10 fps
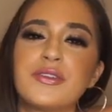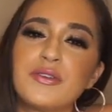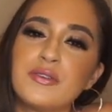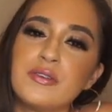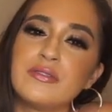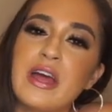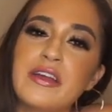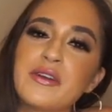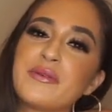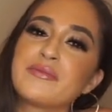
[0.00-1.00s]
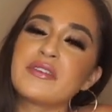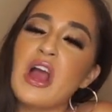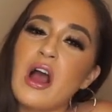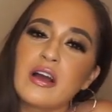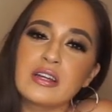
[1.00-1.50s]
Dude, now you're,
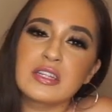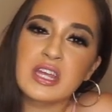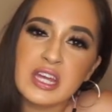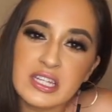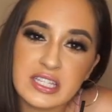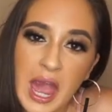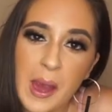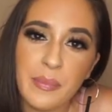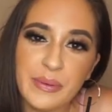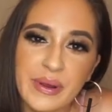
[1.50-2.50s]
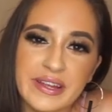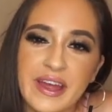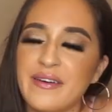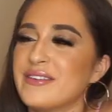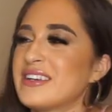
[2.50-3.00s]
y'all, he's capping right
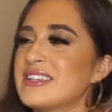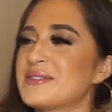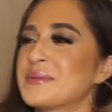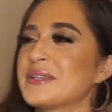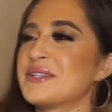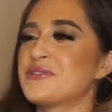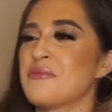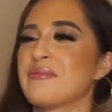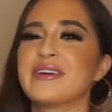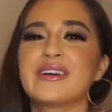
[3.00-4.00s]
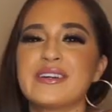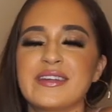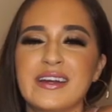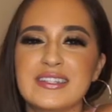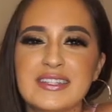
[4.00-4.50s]
now. He's really tripping, because
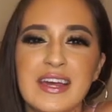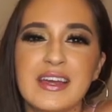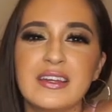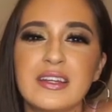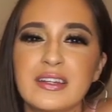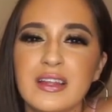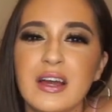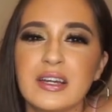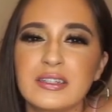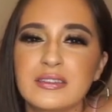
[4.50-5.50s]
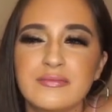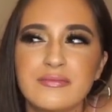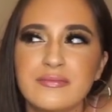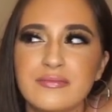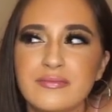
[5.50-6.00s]
I said, like,
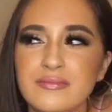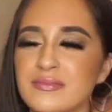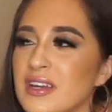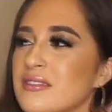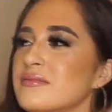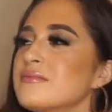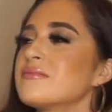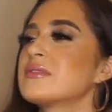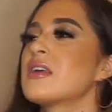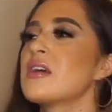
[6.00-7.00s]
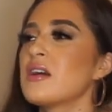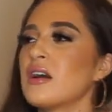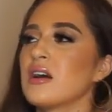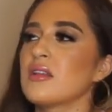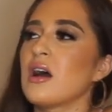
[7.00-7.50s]
no.
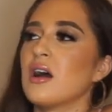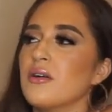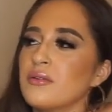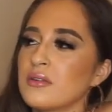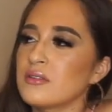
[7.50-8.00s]
Hello?